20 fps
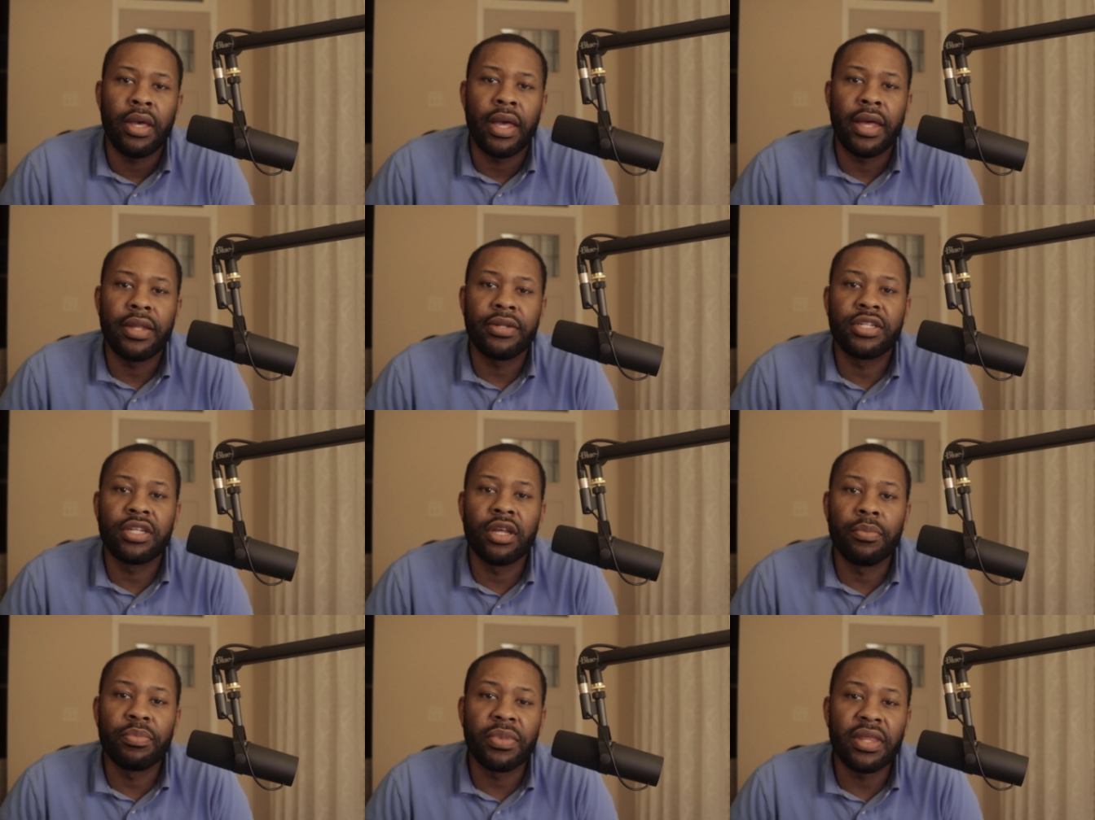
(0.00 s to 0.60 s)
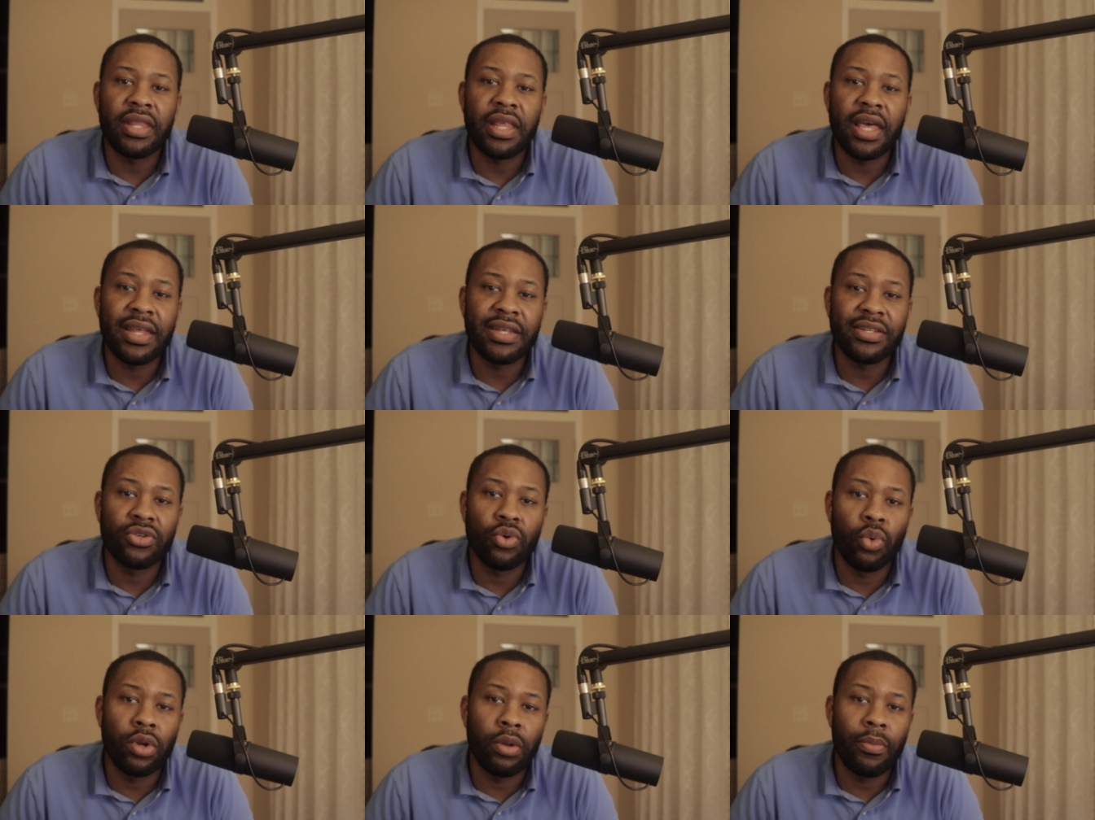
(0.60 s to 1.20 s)
And something that is
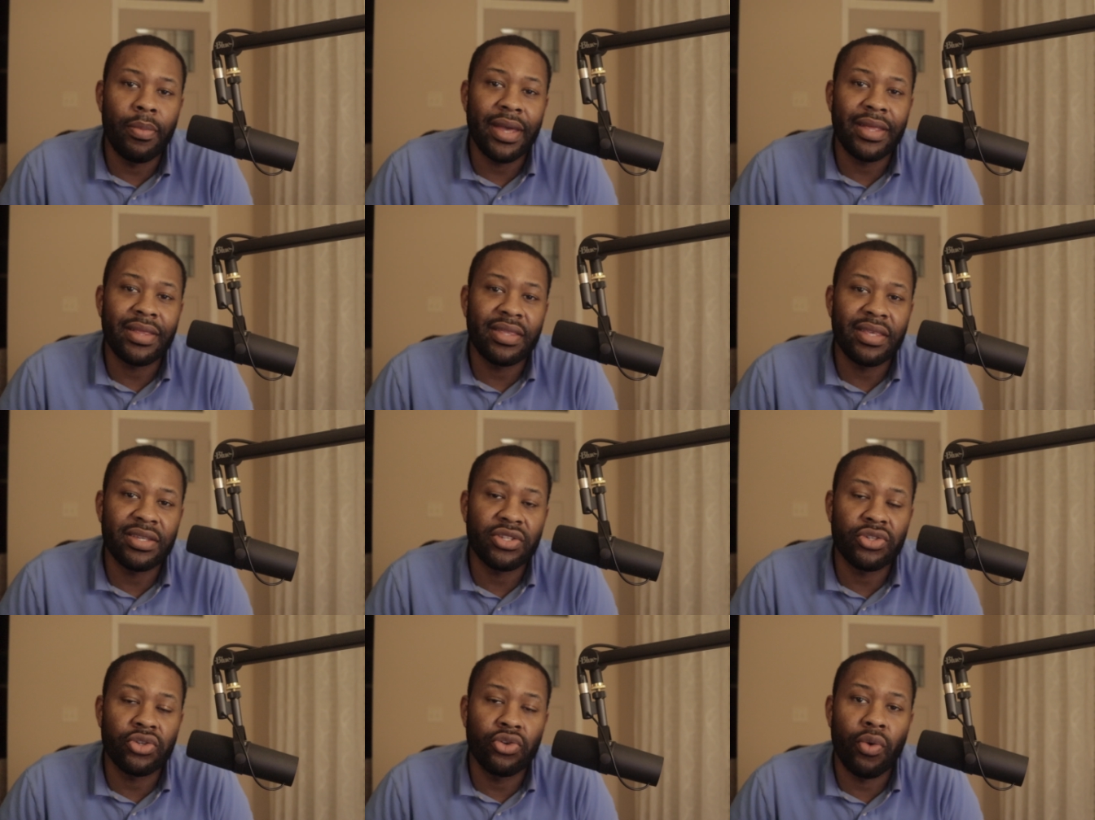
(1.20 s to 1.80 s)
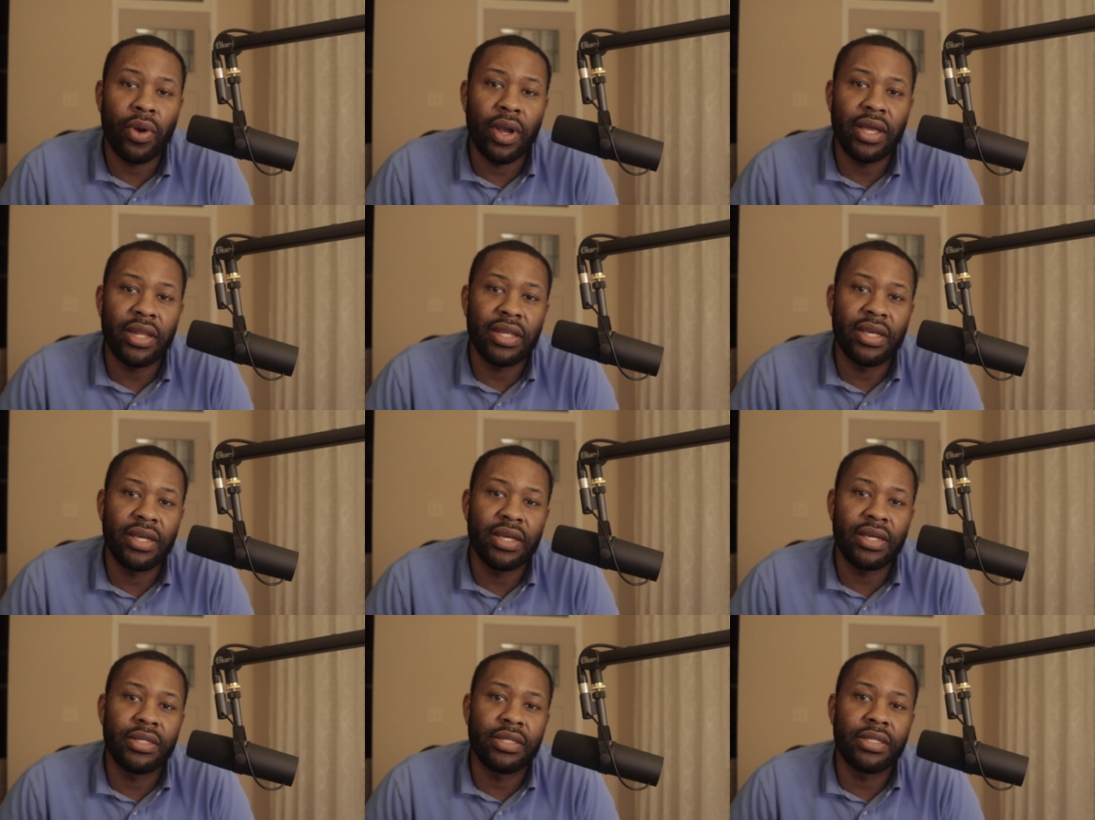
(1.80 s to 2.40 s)
going to make this great
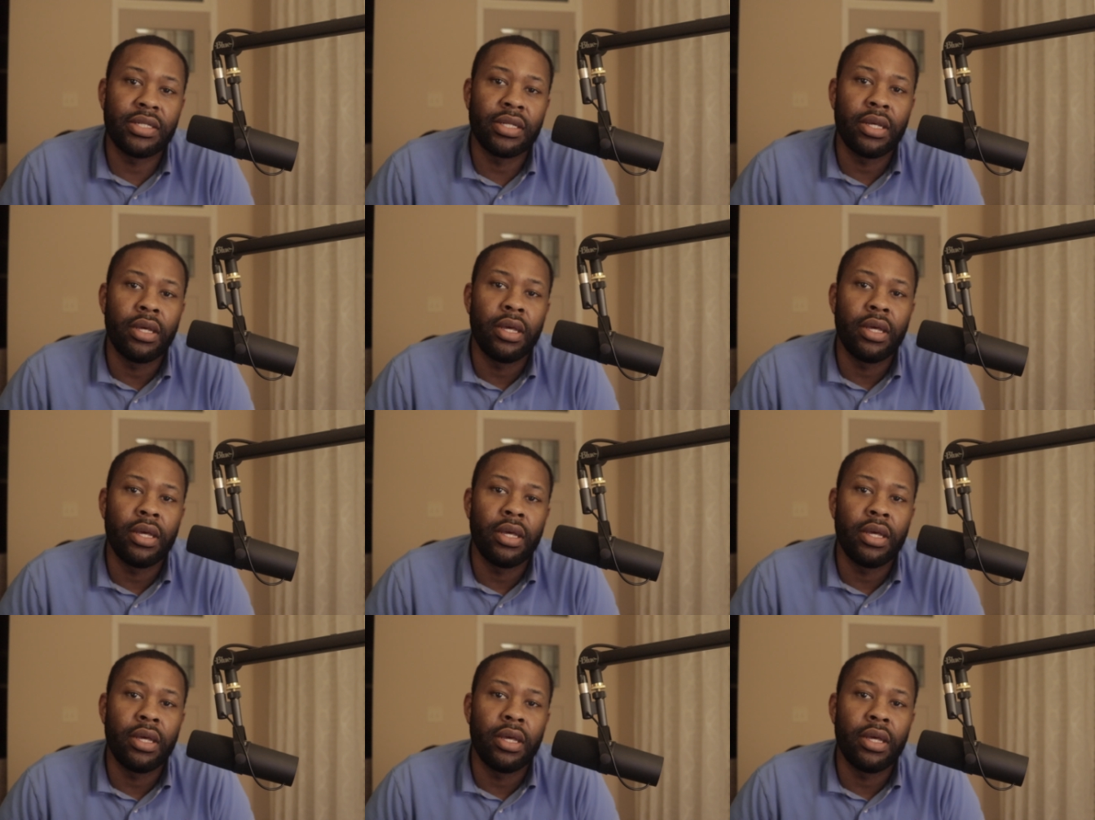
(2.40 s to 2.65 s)
is